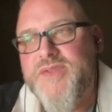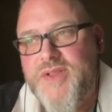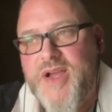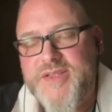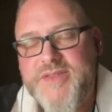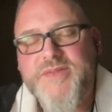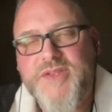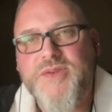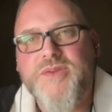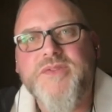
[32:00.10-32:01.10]
the laws of the
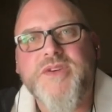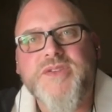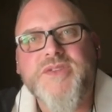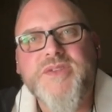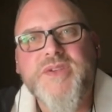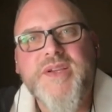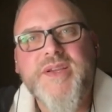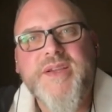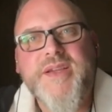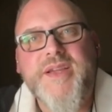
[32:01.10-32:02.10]
universe.
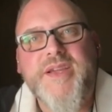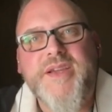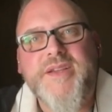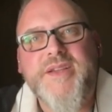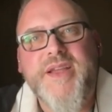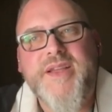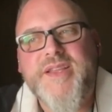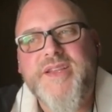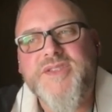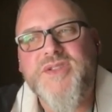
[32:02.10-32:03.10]
And
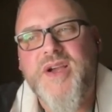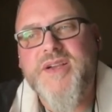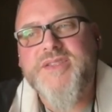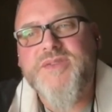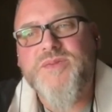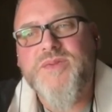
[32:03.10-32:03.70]
that as long as